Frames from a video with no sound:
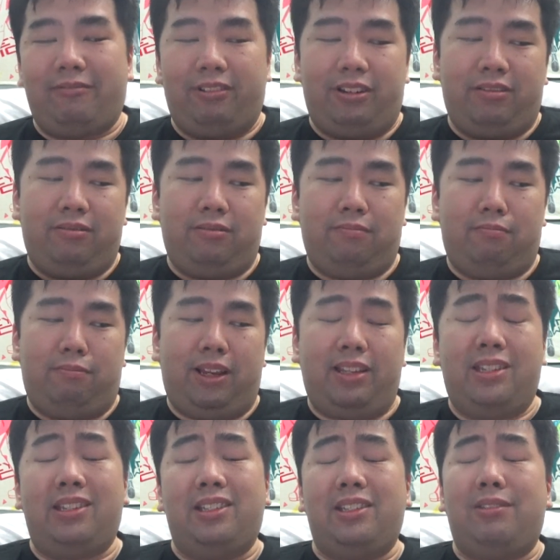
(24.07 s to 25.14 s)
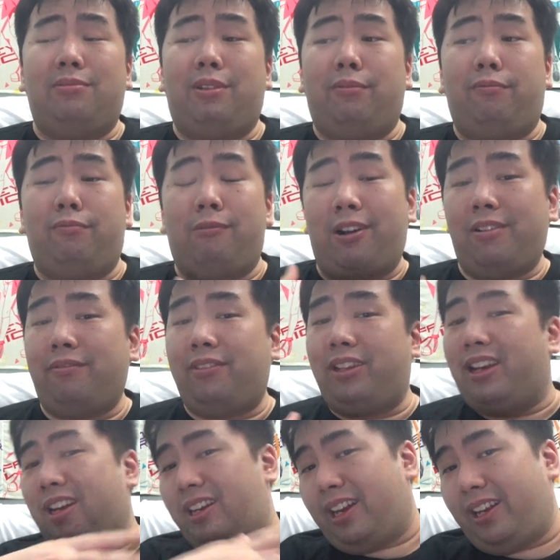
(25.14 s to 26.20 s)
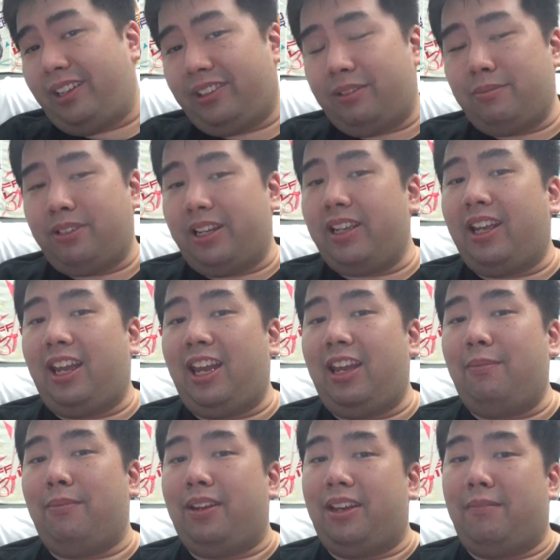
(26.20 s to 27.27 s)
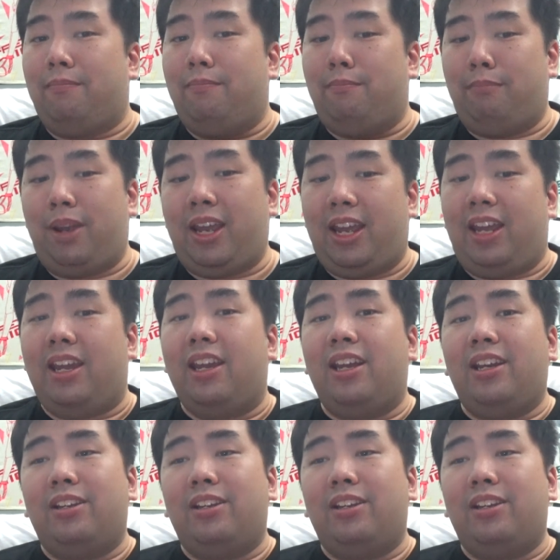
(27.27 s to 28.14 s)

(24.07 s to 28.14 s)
well, matches with one of the other items that came in May.